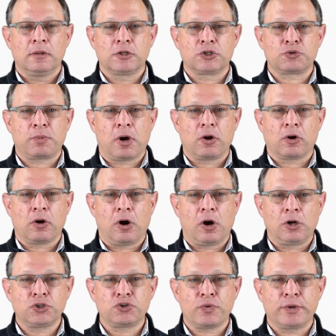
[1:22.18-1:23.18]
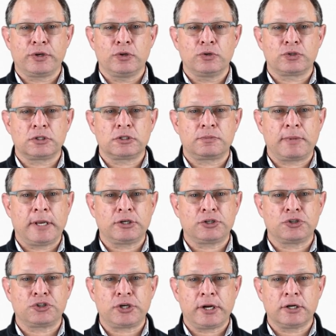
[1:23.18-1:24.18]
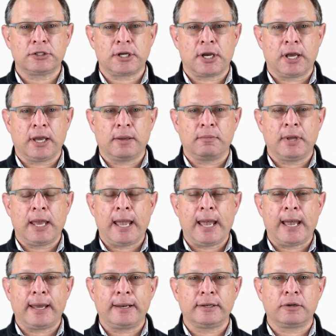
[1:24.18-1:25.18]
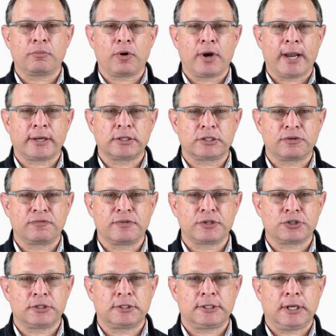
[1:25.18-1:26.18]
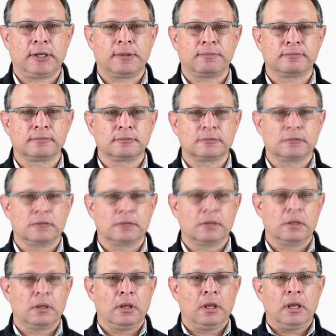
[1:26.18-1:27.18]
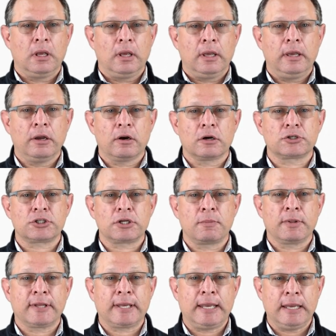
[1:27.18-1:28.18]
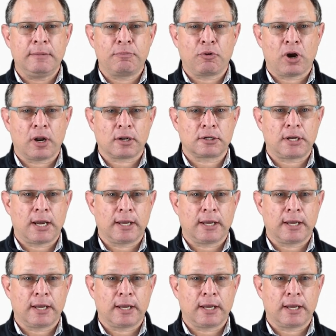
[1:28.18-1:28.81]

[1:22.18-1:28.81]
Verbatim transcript: The spotter also reduces patient chair time, adding to practice efficiency. Here are some of the key product